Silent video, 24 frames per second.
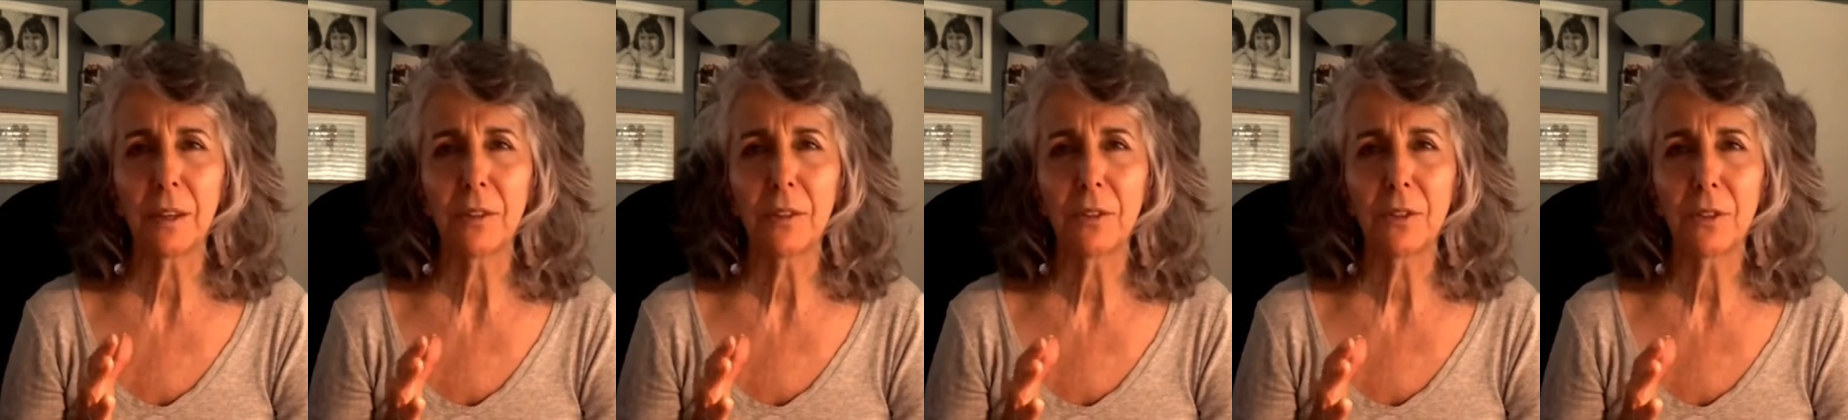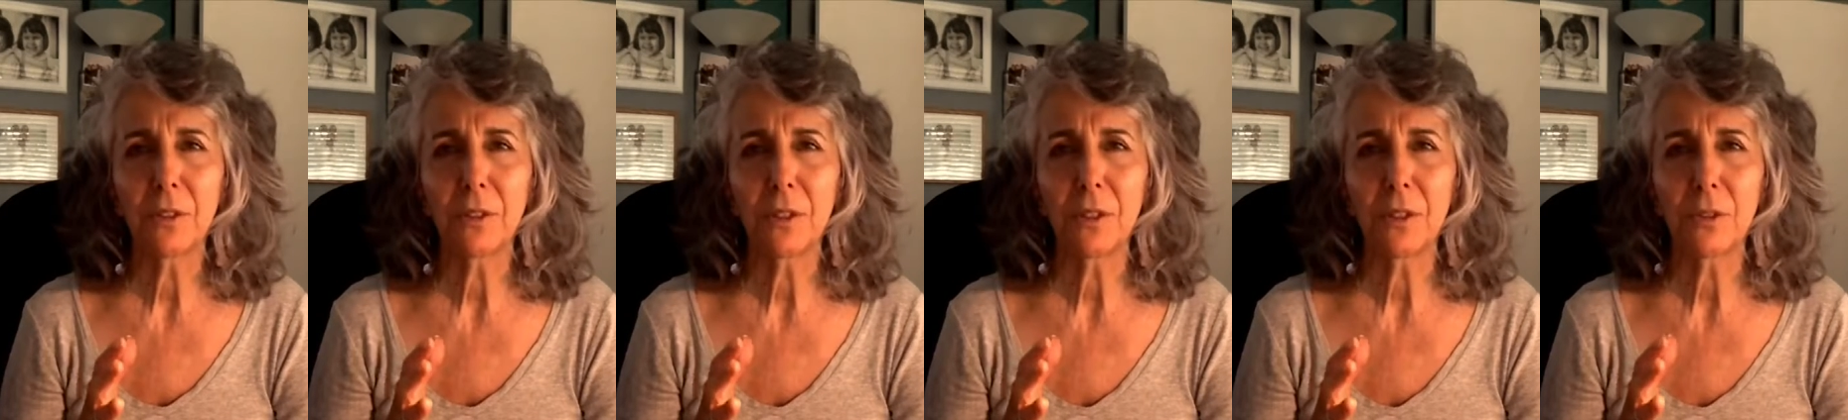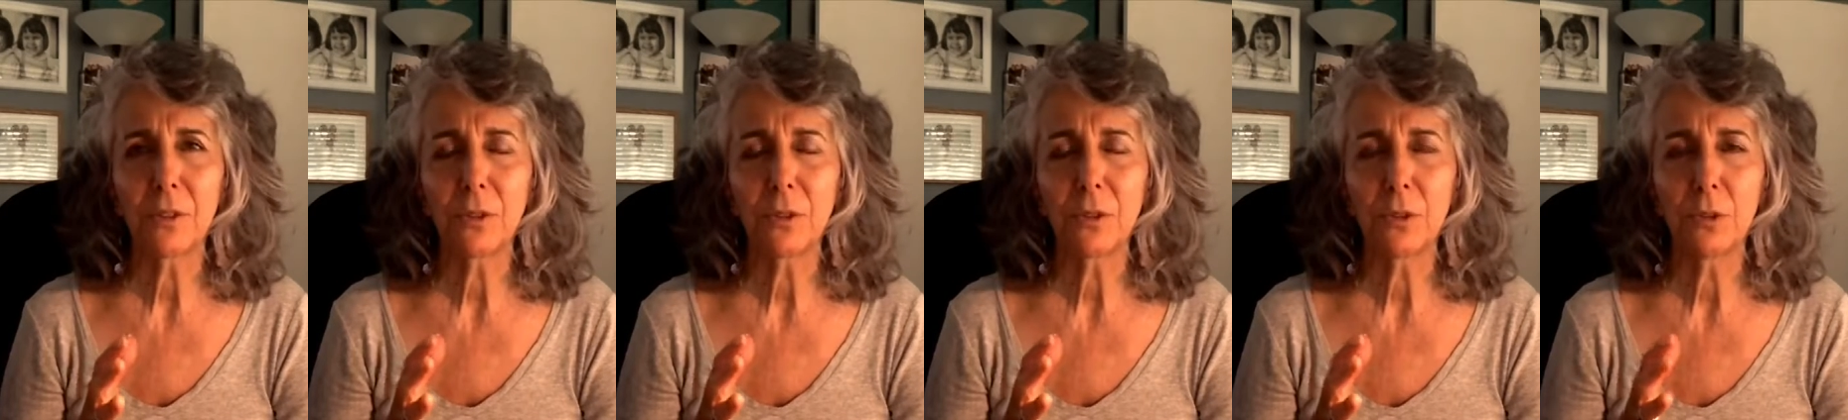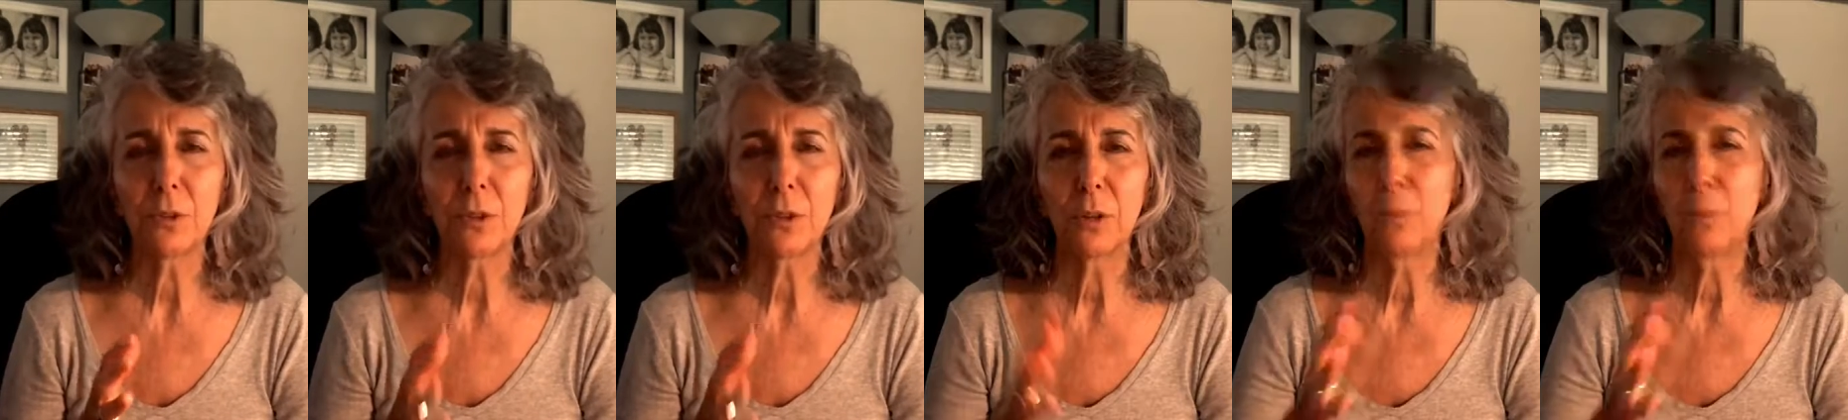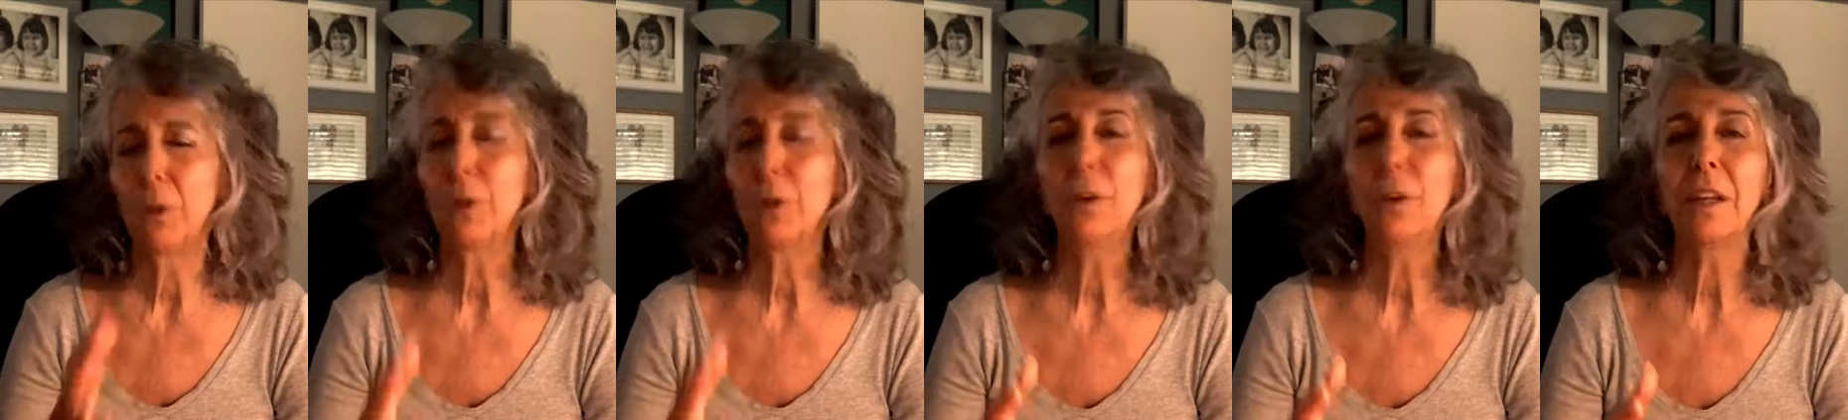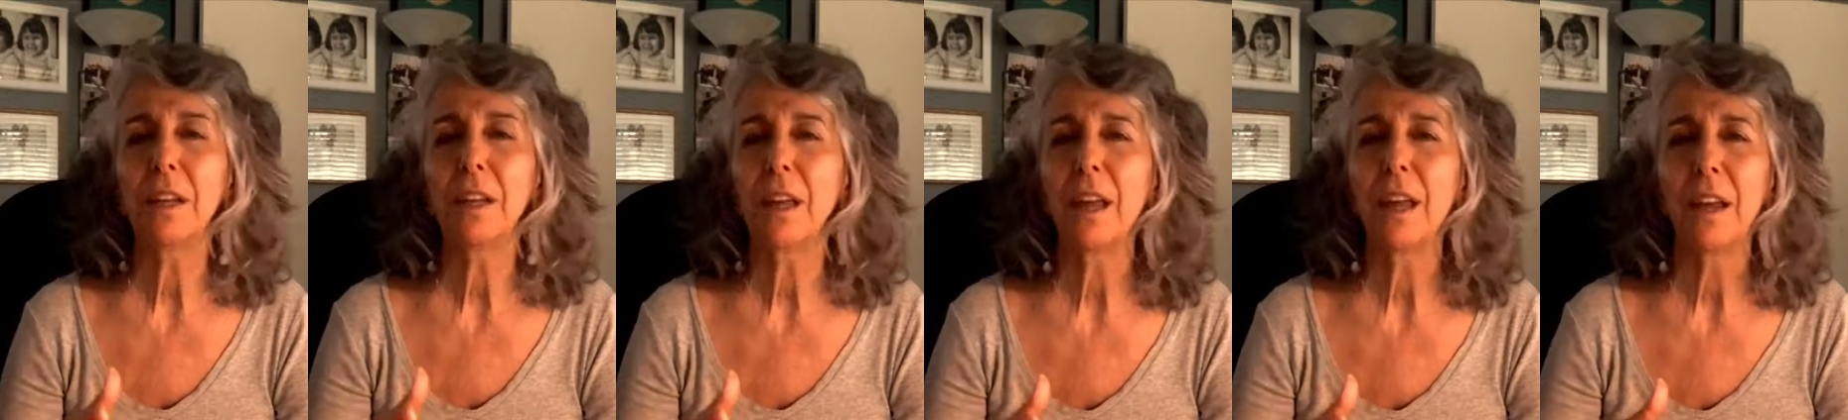is just to
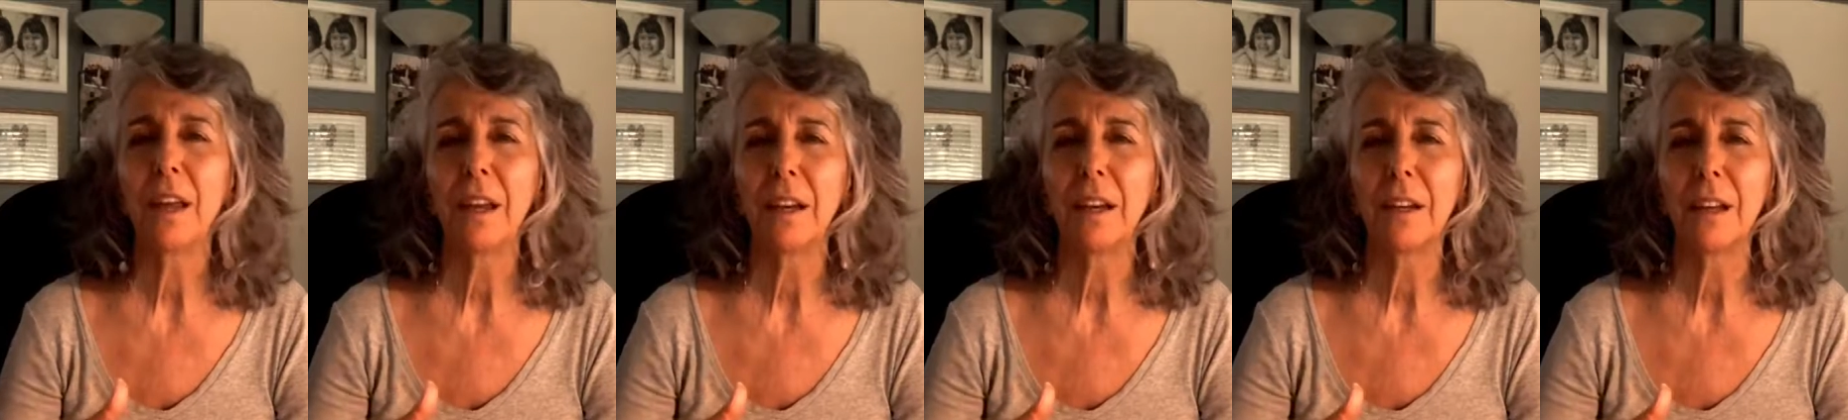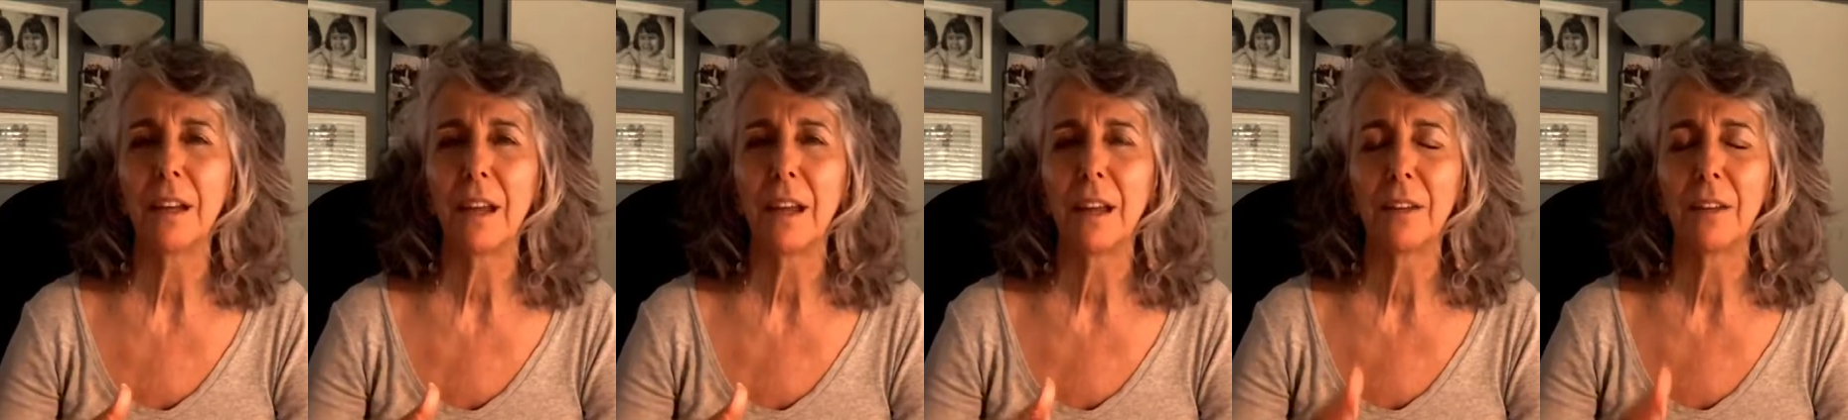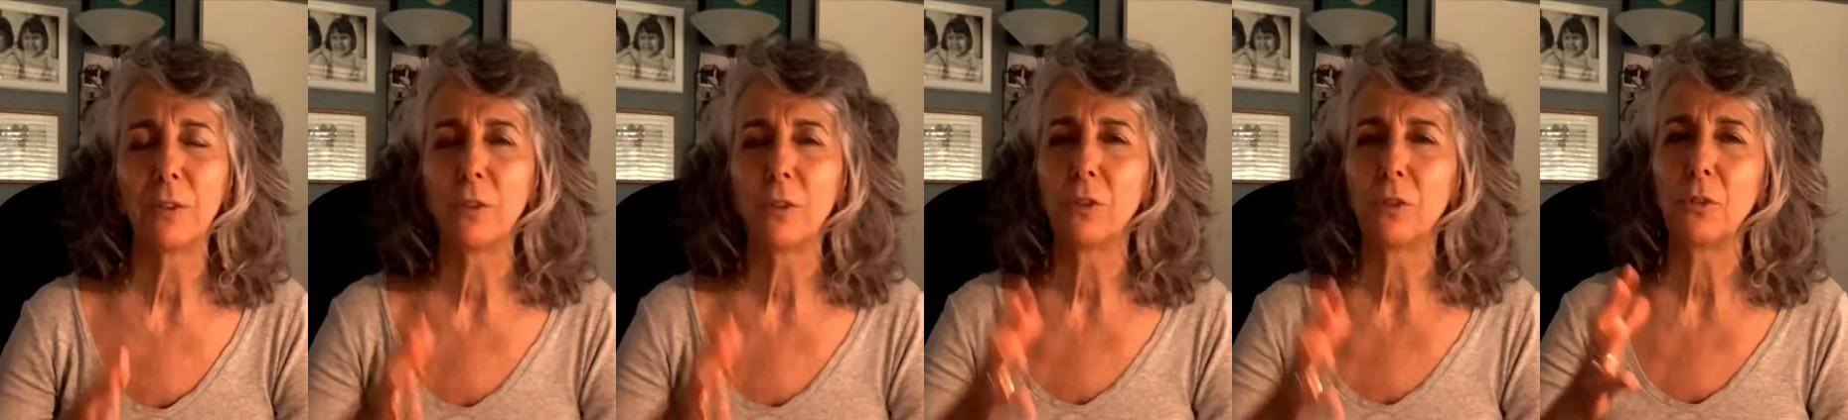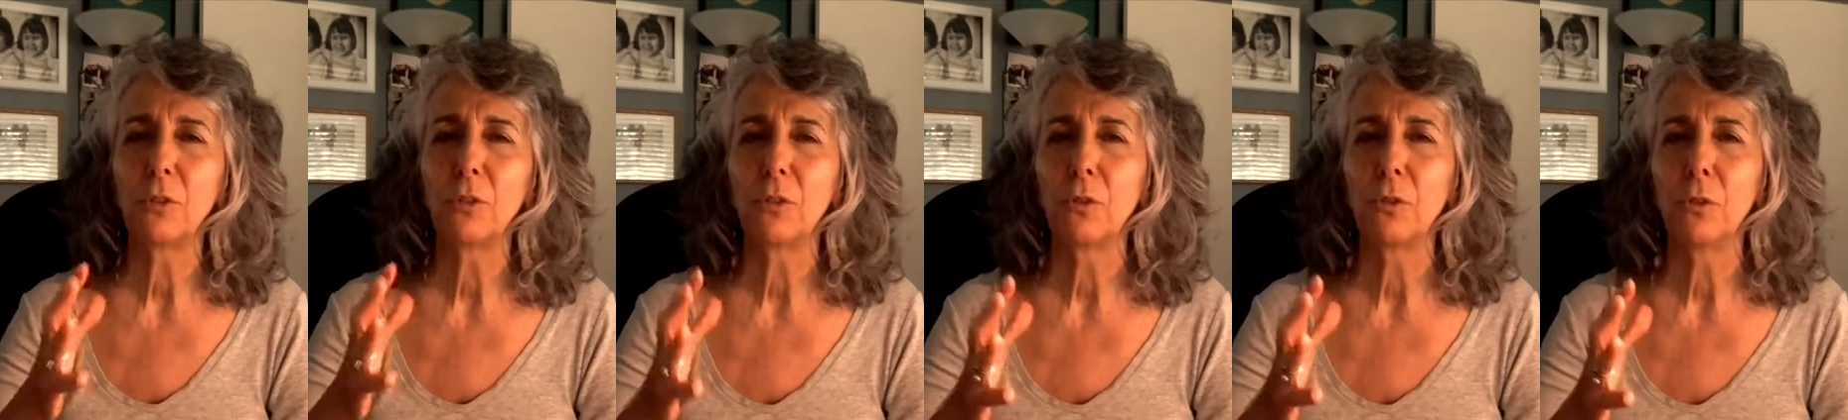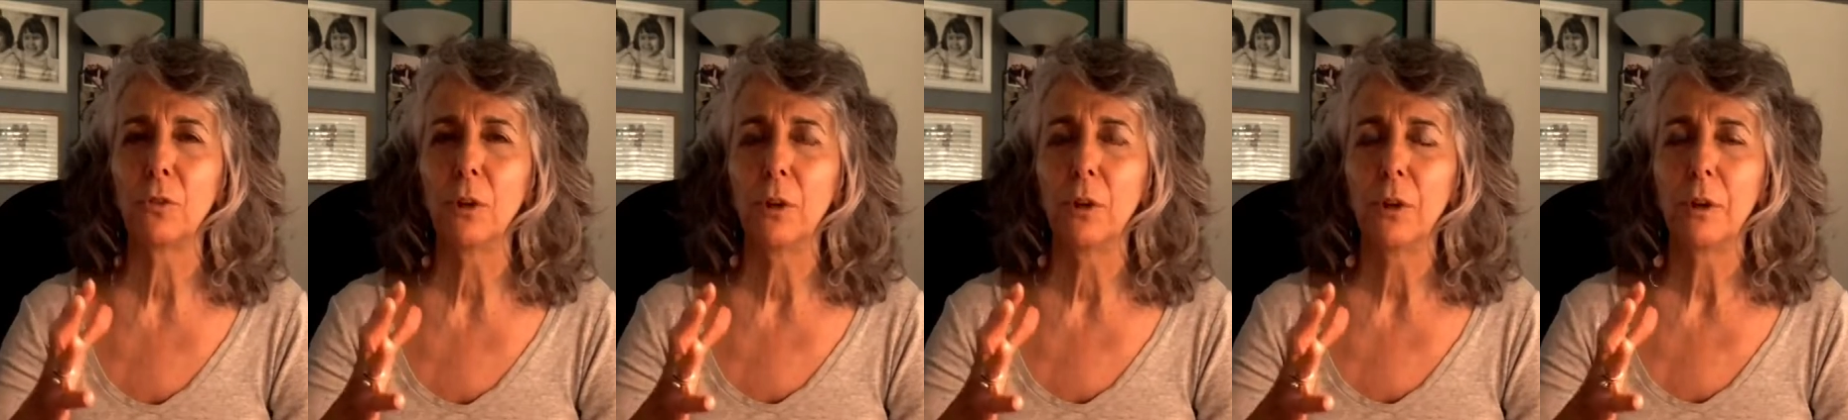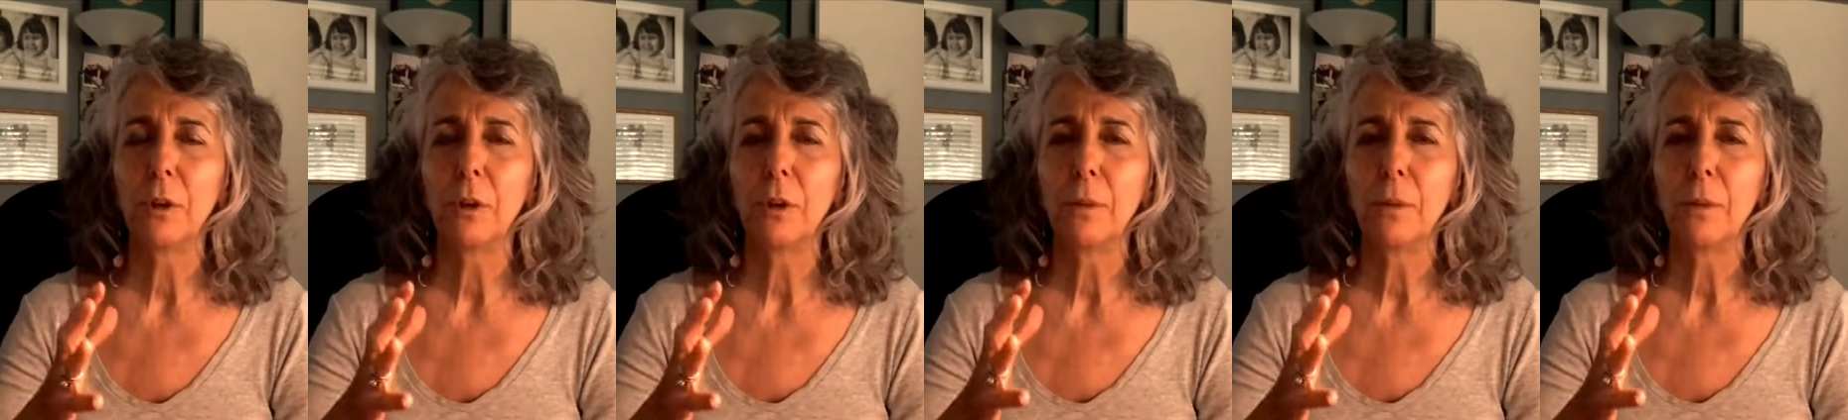communicate and to